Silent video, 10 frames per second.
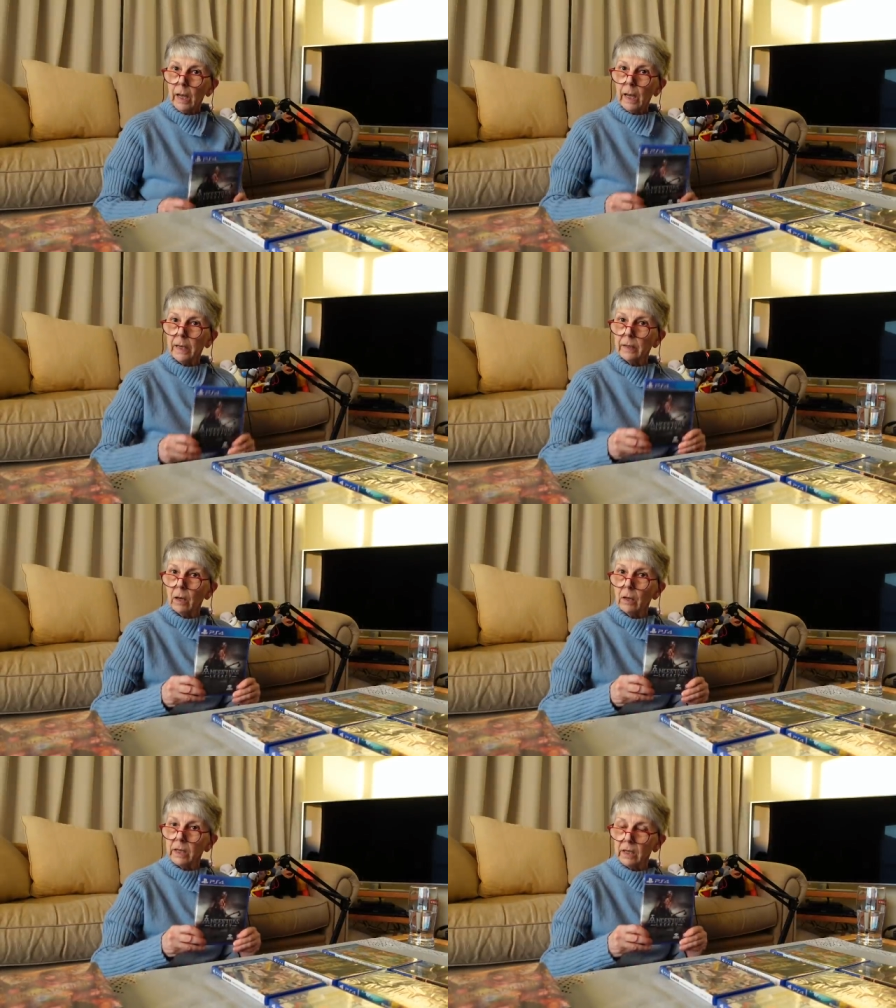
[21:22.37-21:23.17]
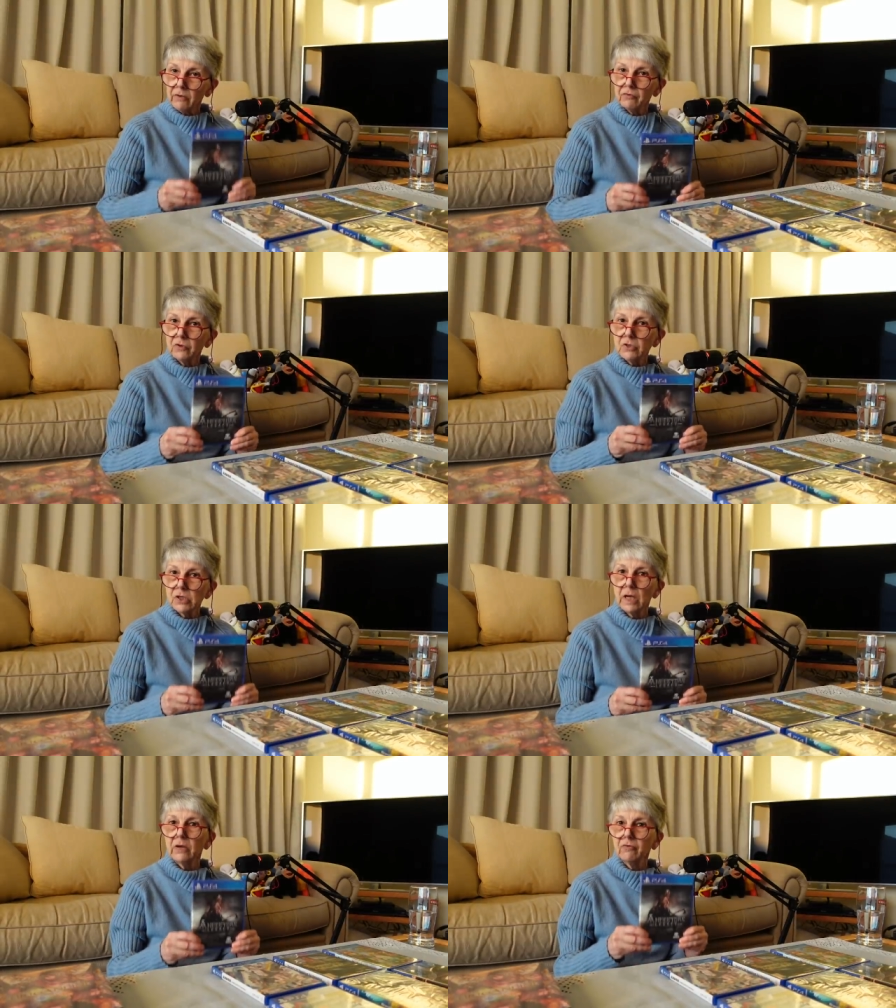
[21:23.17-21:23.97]
And I have to
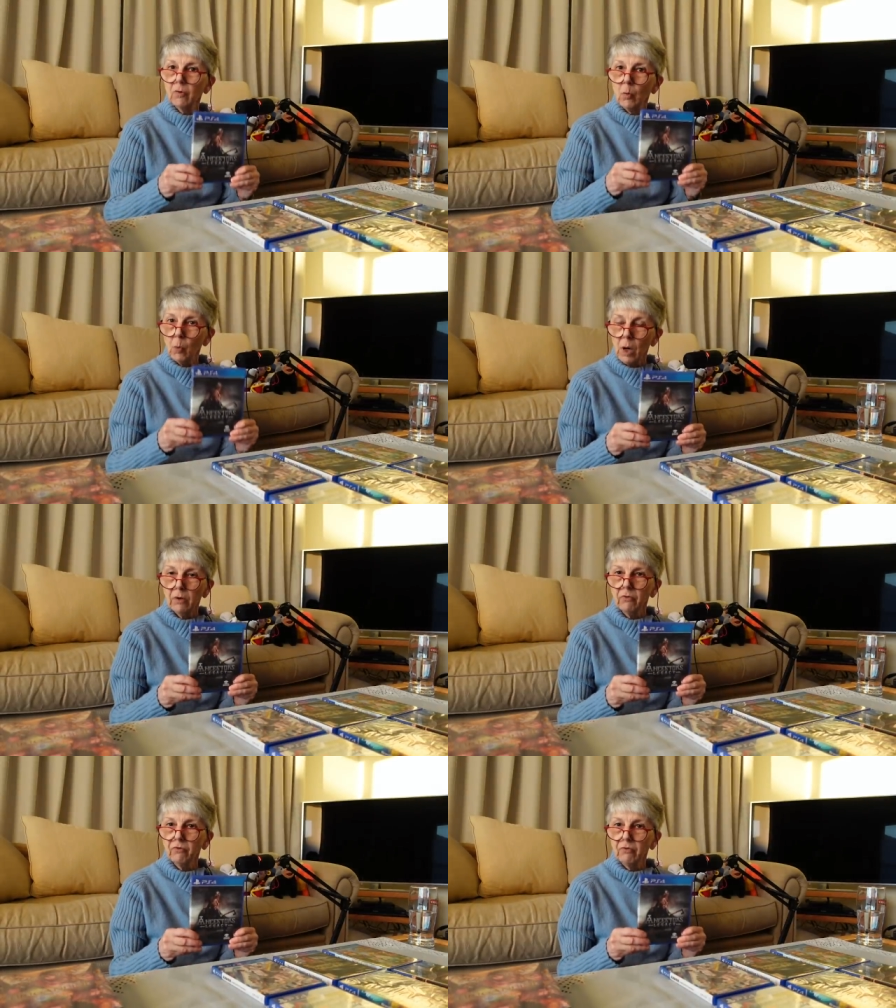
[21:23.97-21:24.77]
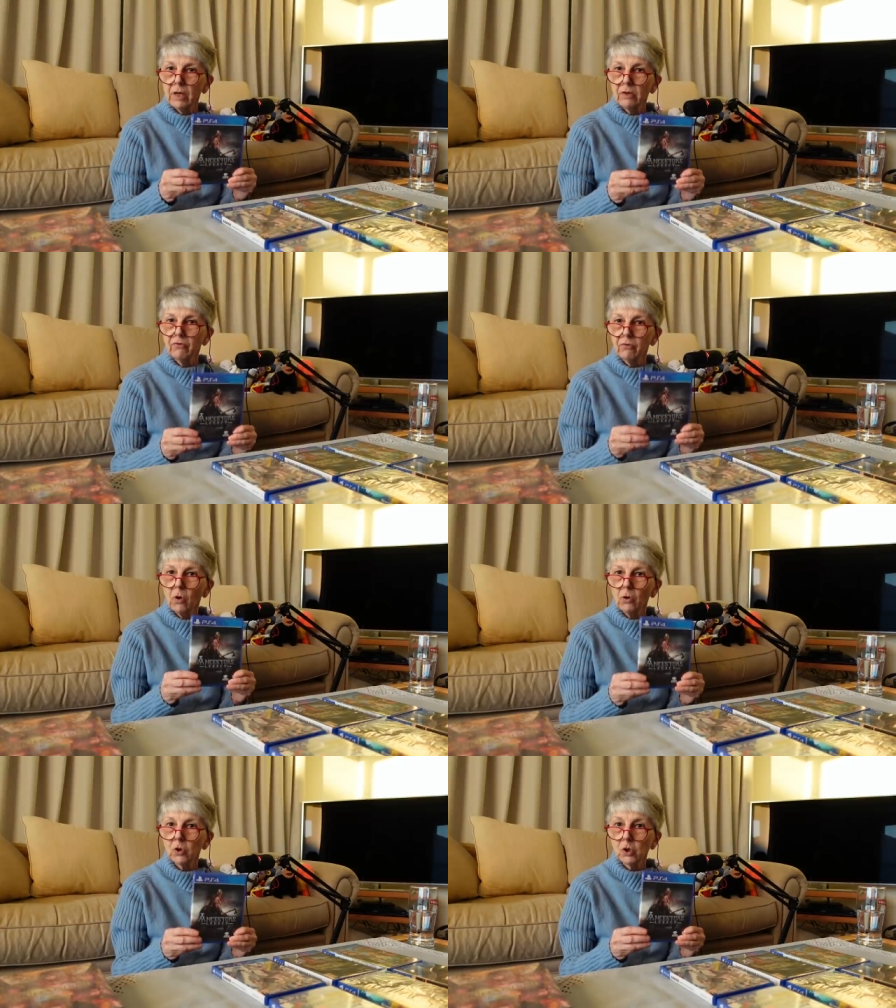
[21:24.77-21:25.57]
say, for once, that is
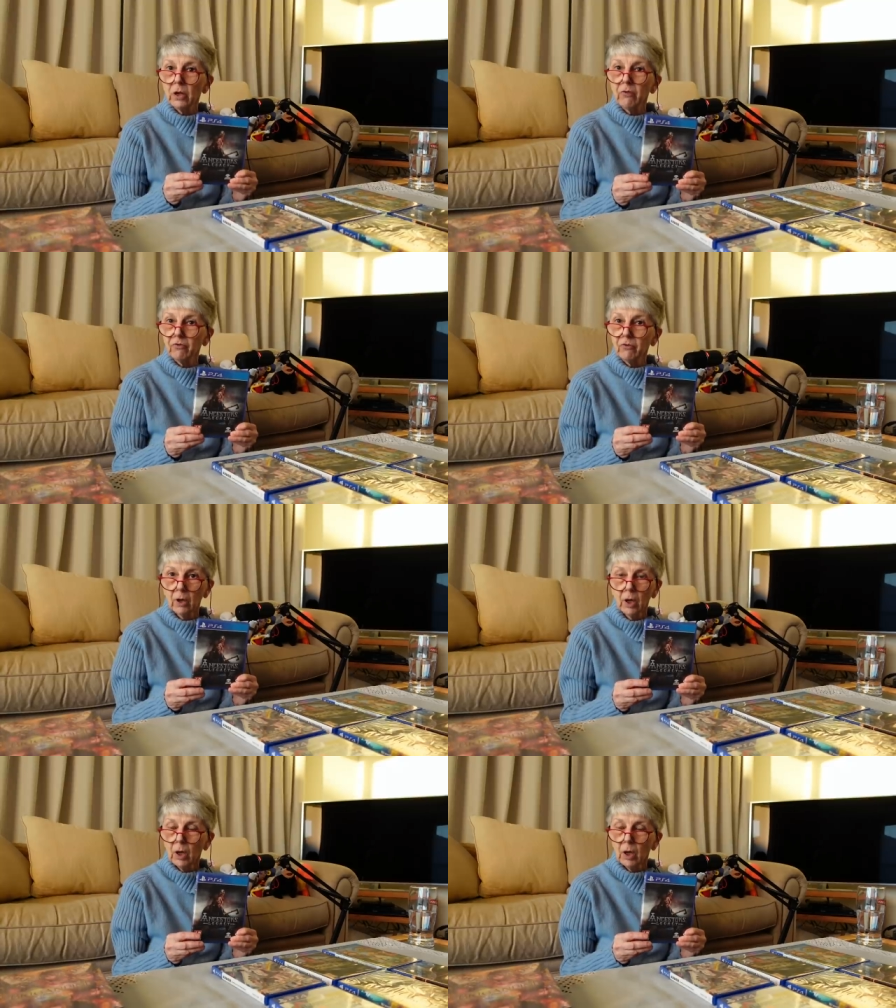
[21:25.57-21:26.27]
not just